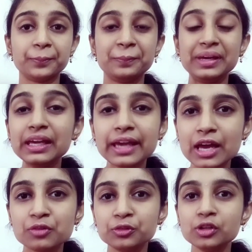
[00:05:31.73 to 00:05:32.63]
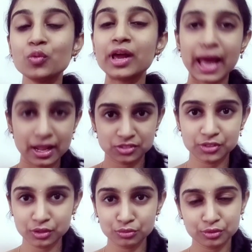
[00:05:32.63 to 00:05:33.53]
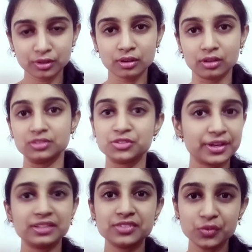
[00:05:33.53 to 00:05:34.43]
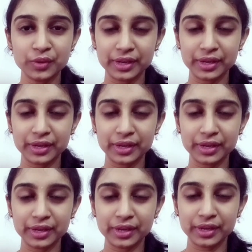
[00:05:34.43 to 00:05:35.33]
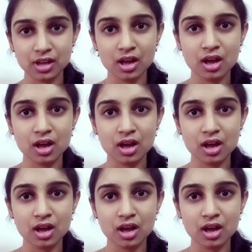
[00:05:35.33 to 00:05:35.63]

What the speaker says: Be careful while answering for strengths and weaknesses, guys.